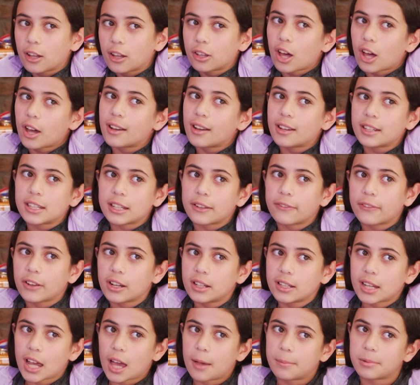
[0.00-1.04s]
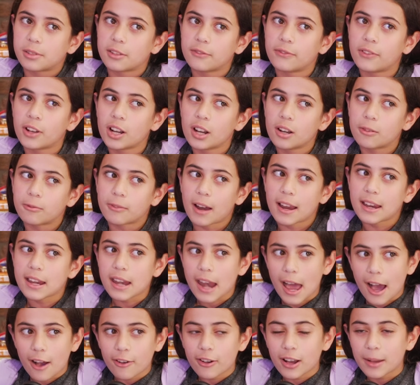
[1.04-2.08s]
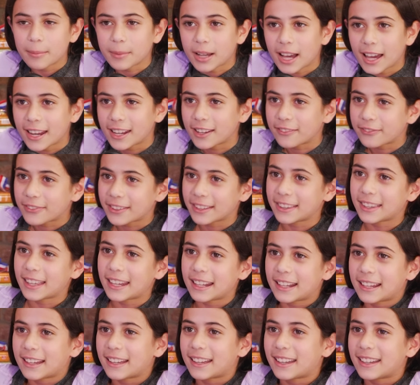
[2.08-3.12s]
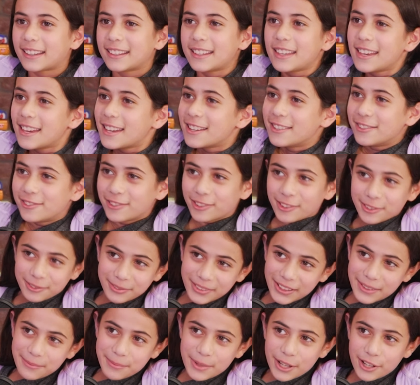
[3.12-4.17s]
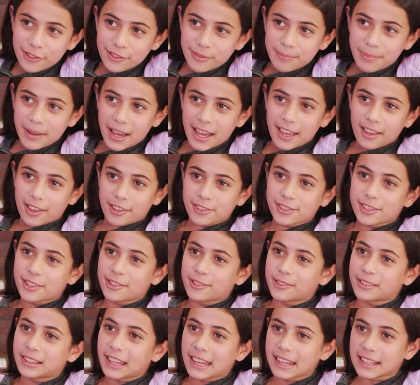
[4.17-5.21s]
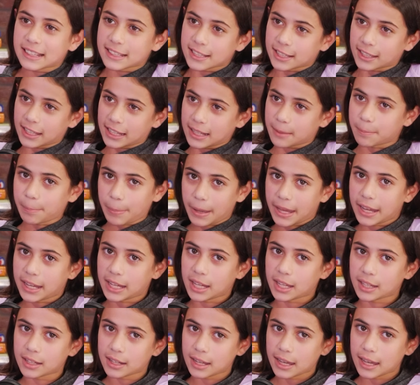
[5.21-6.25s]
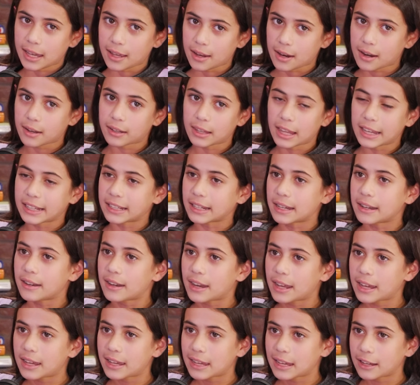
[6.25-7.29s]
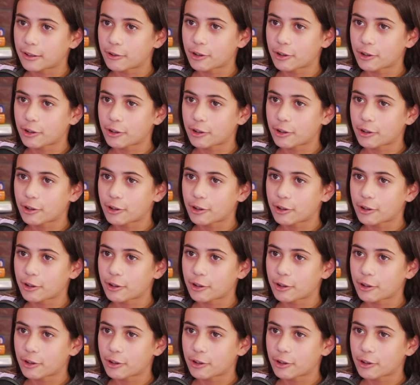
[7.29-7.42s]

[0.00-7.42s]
A lot of different types of art. Right now, I'm kind of in like a jewelry mode, but I also like to like paint and like knit and